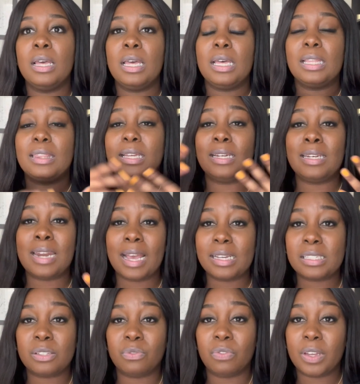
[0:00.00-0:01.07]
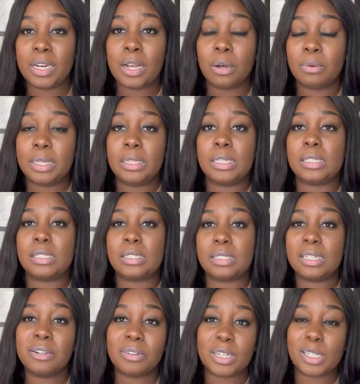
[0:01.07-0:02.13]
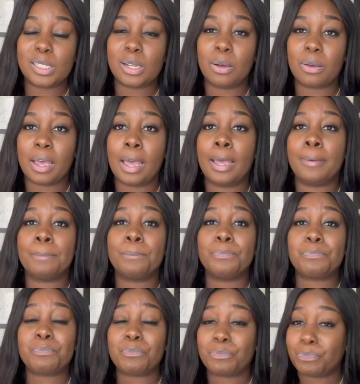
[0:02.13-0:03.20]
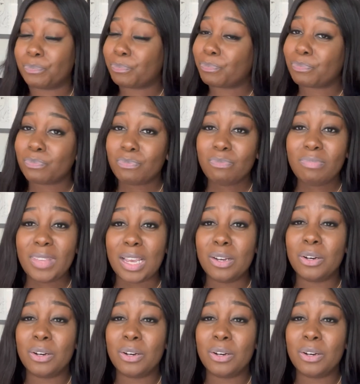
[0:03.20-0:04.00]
the next video in this series, okay? Go